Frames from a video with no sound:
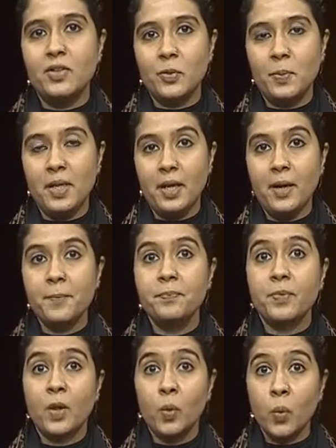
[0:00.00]
to be a
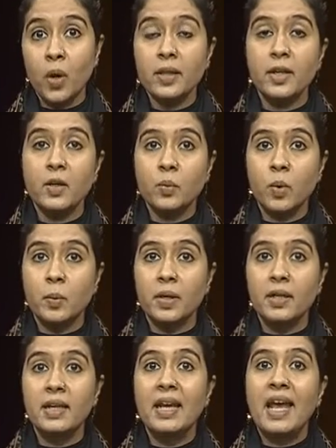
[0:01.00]
working
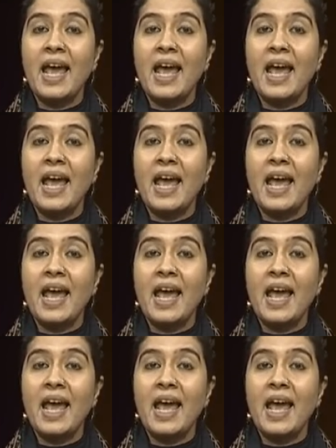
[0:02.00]
woman